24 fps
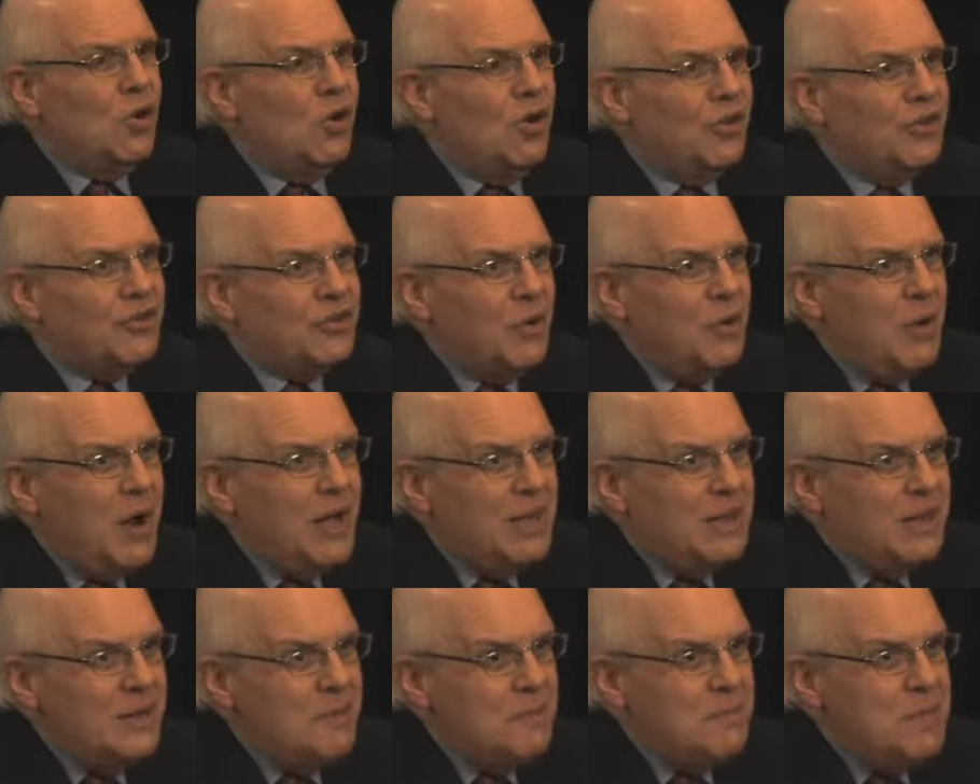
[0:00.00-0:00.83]
also
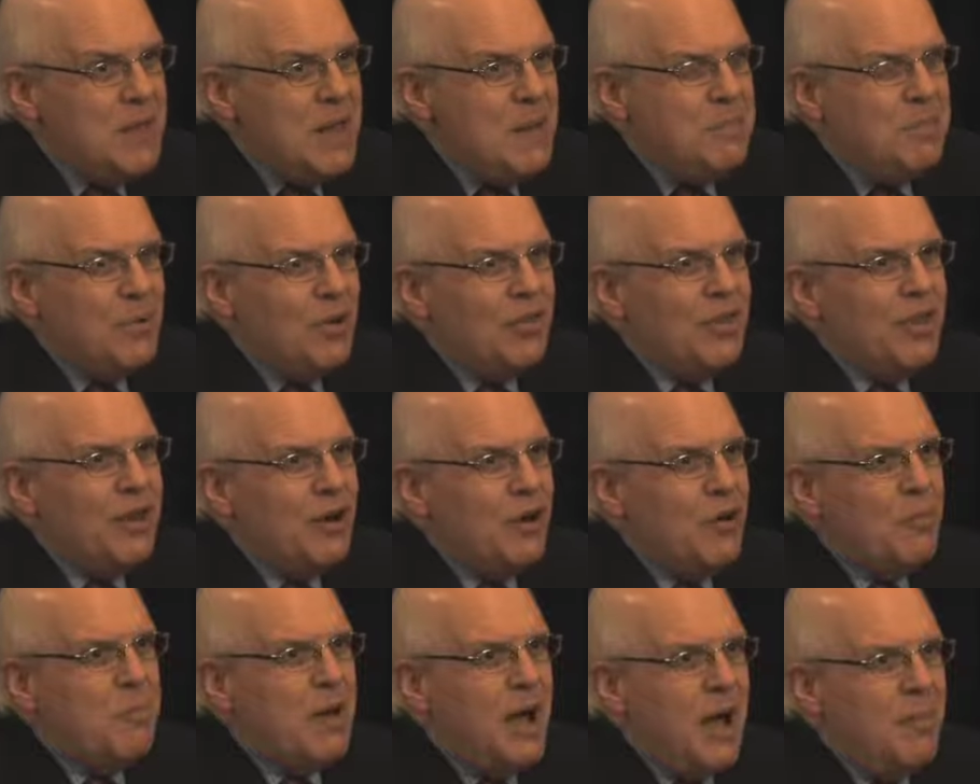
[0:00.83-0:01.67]
at the people that
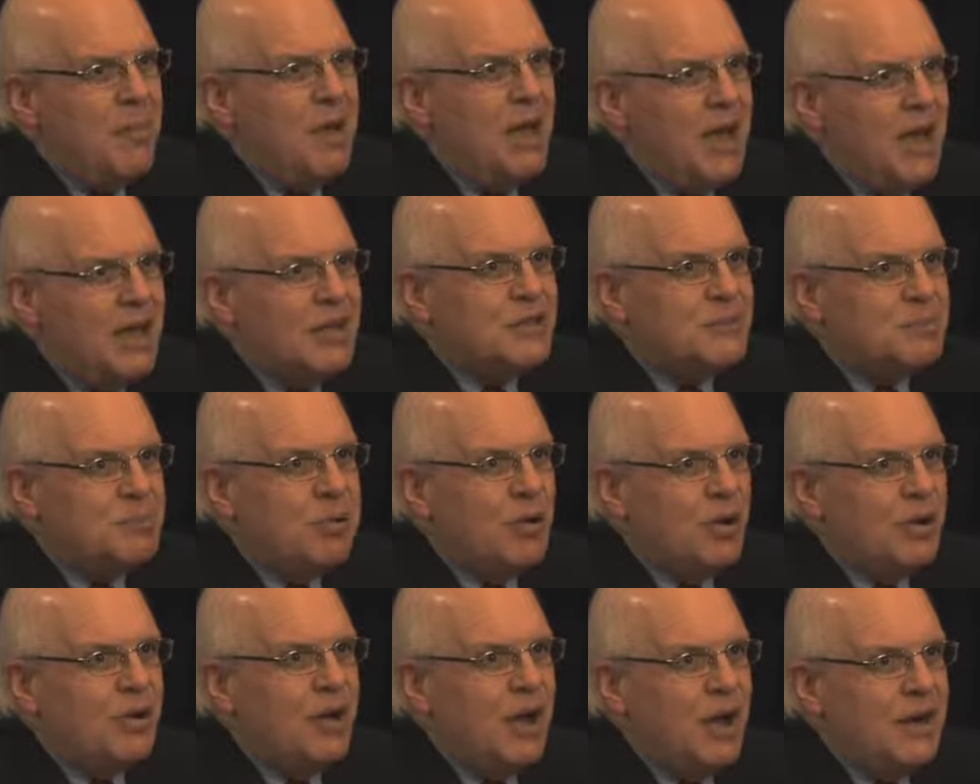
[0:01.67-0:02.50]
Obama has
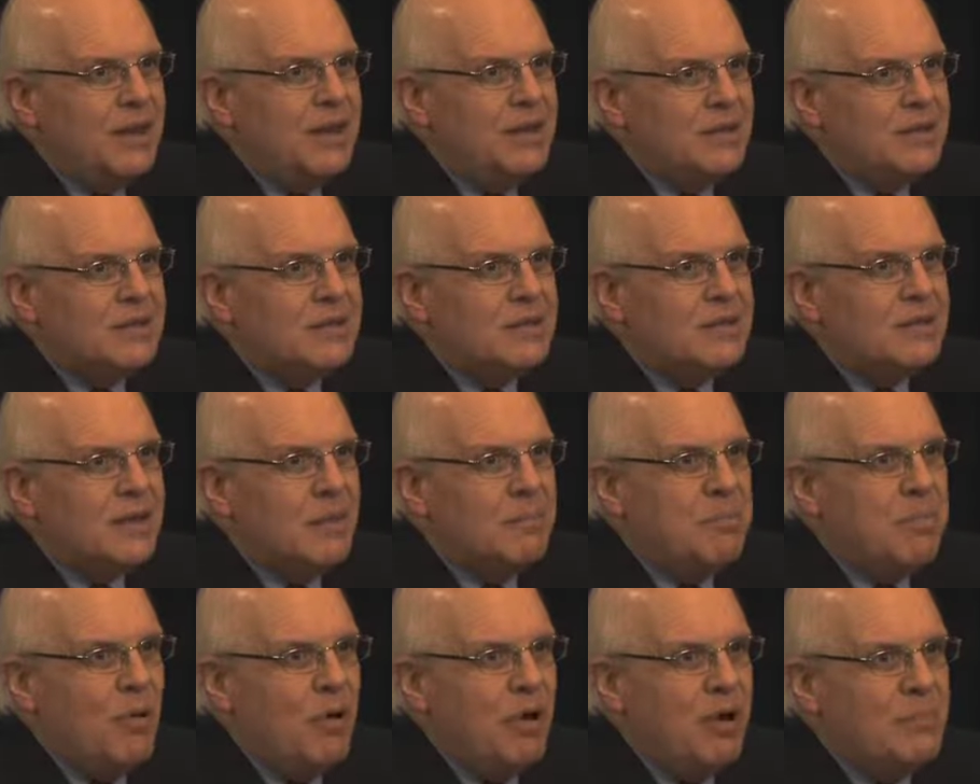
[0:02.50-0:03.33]
put on his
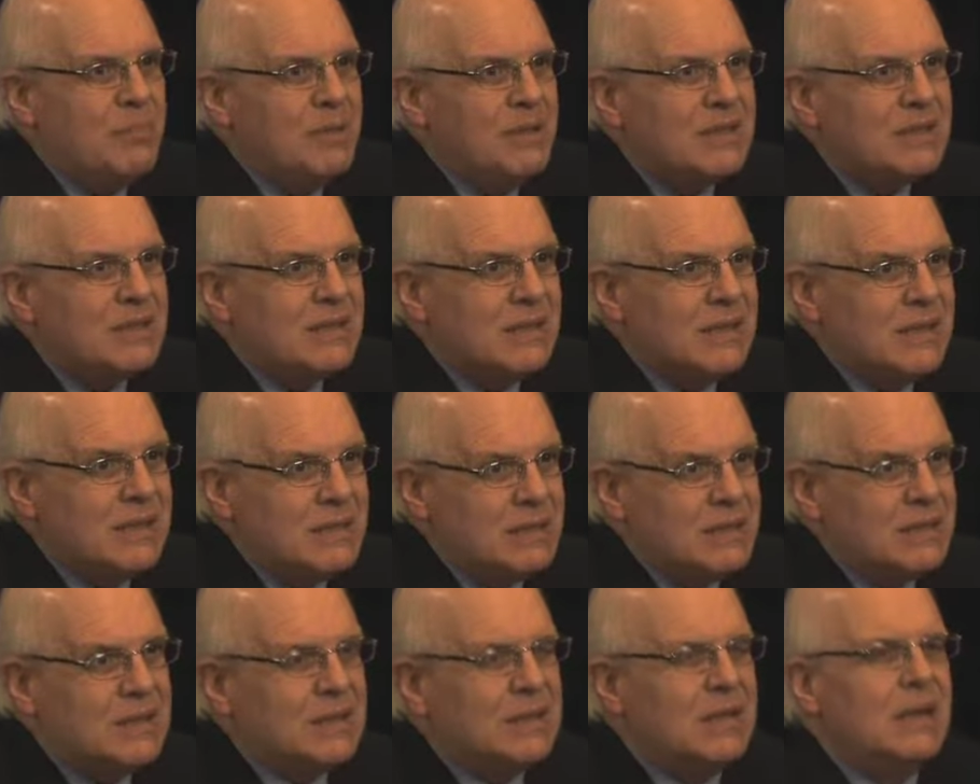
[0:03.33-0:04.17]
appointments
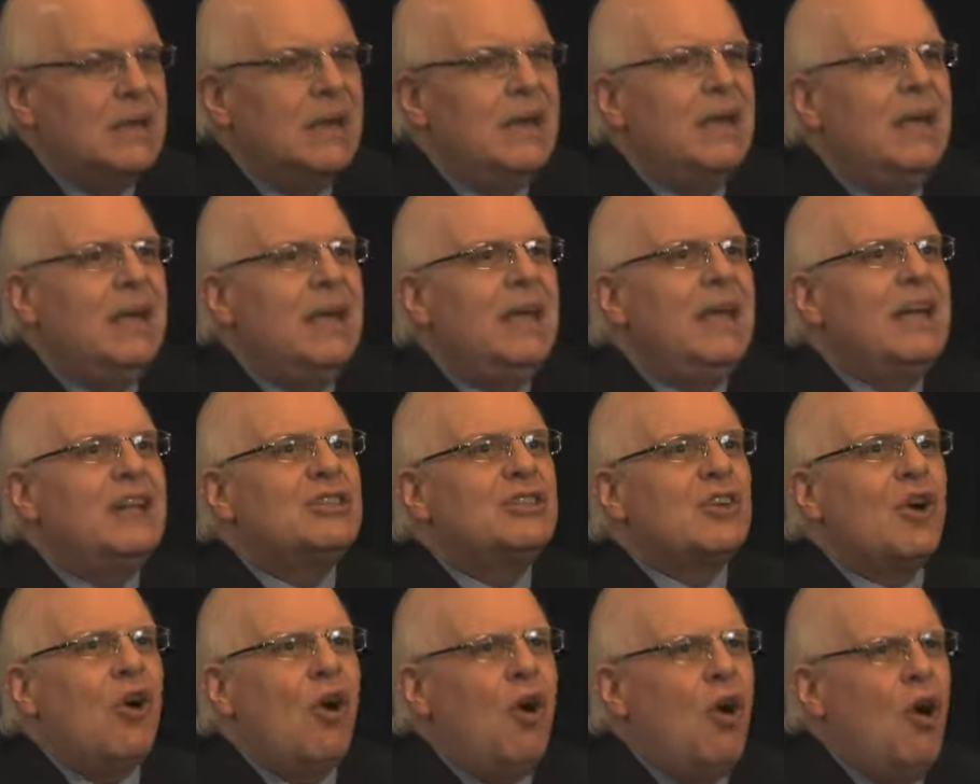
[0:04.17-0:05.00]
list,
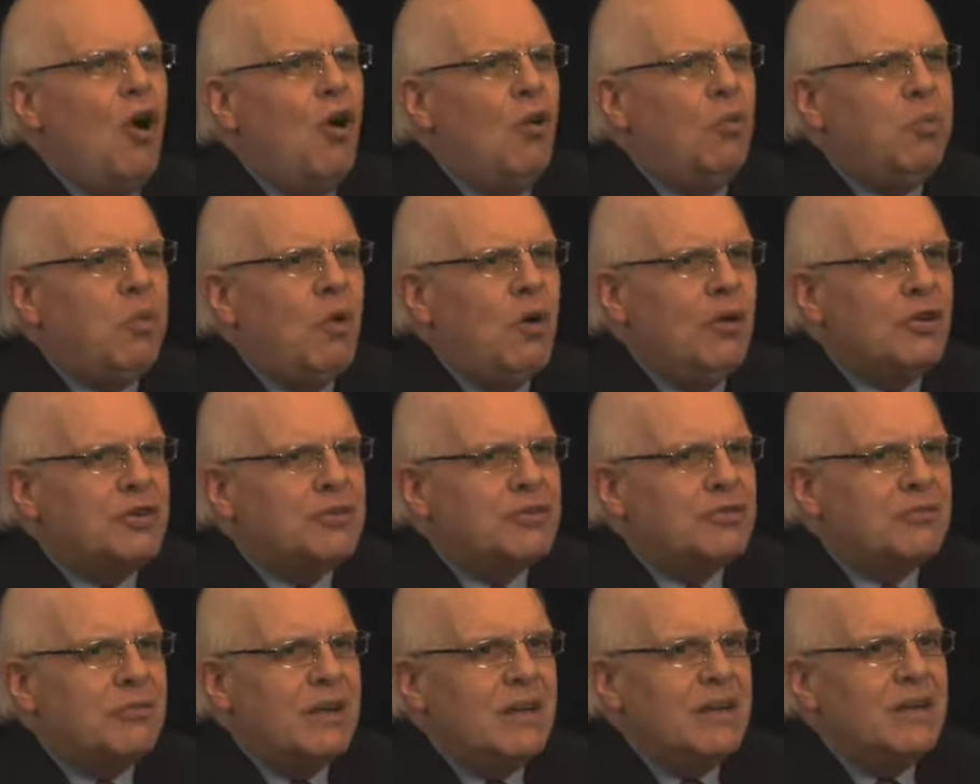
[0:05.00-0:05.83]
it's all Wall
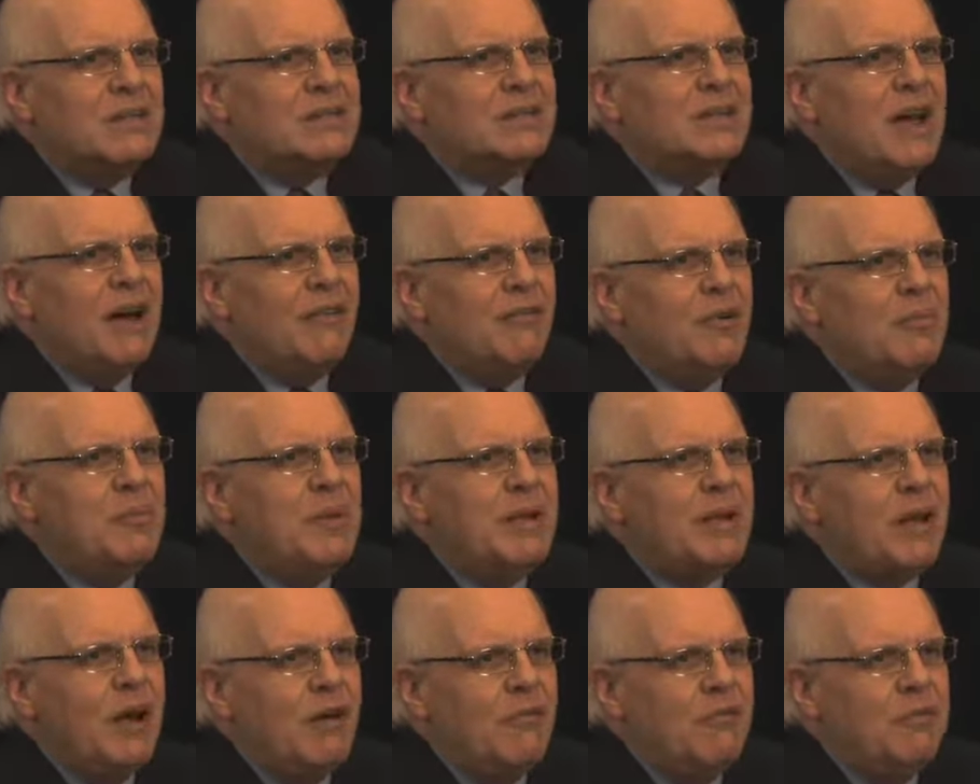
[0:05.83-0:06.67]
Street. It's
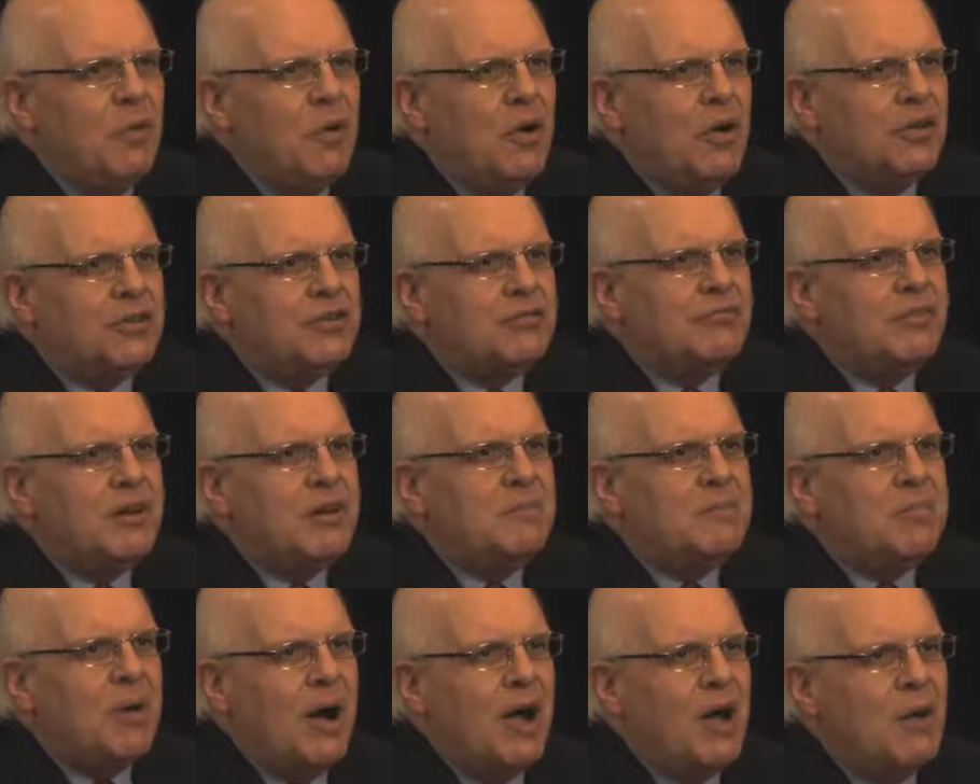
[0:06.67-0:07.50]
government of Wall
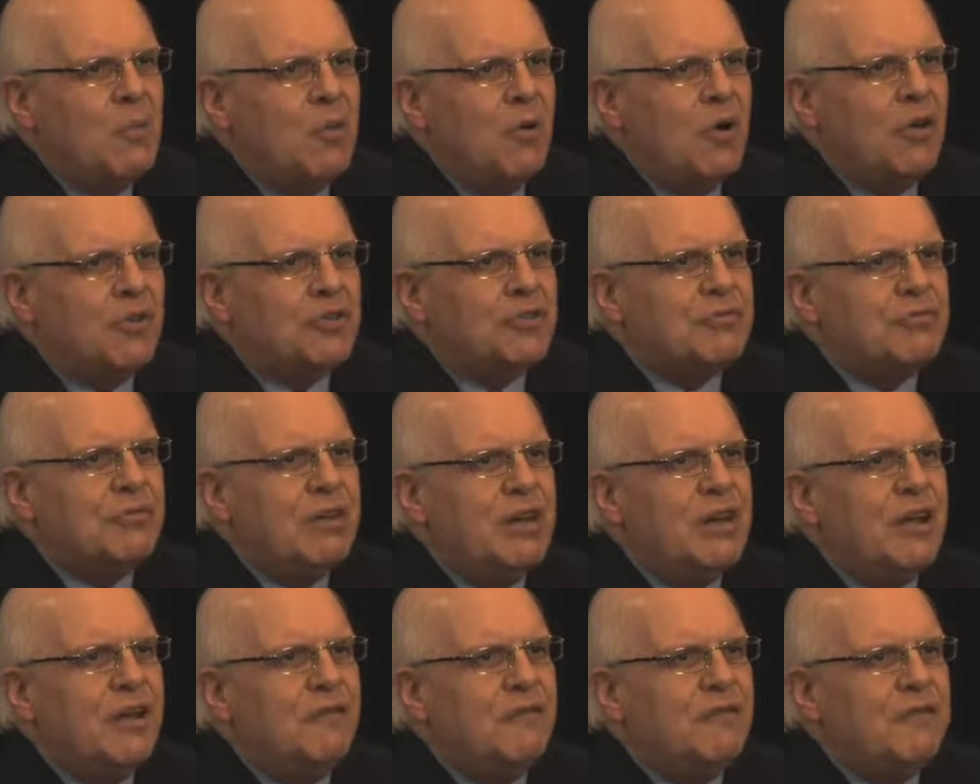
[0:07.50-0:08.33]
Street, by Wall
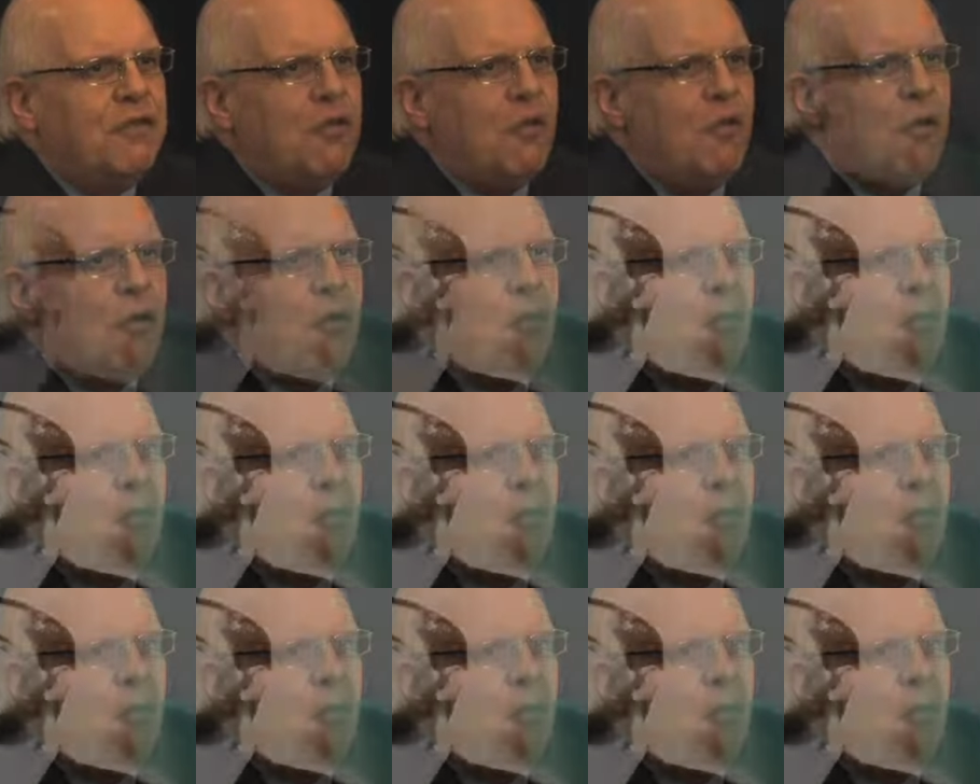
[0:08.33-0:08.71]
Street, and for